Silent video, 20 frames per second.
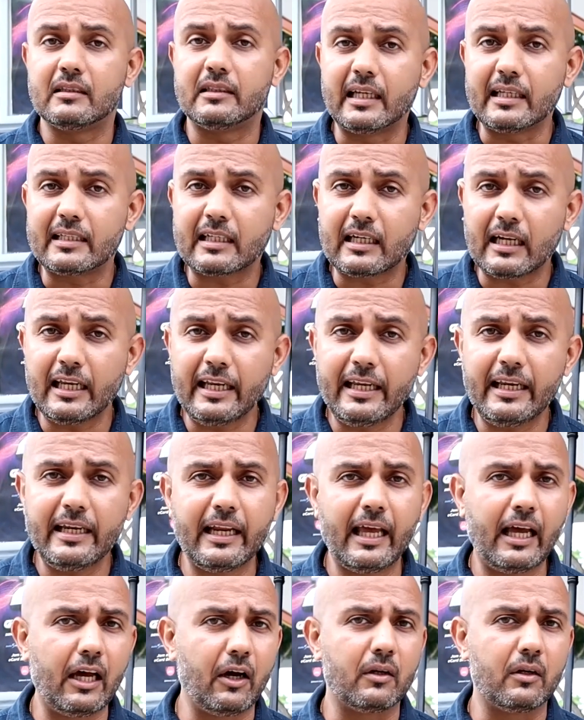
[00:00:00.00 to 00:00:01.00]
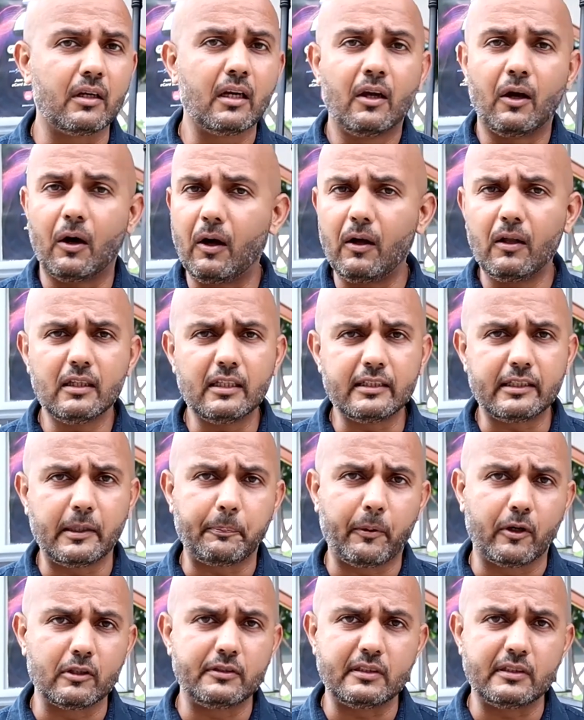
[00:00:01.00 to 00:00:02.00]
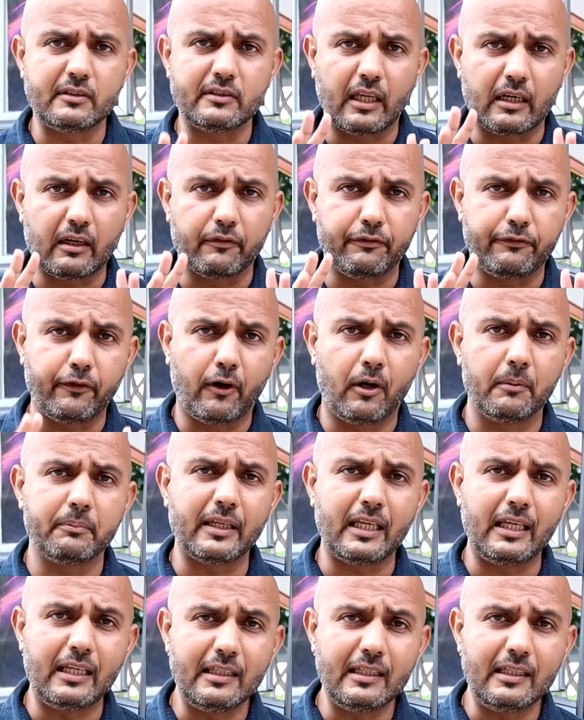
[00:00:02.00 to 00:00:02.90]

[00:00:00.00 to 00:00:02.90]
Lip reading: they clean out all the deposits that have formed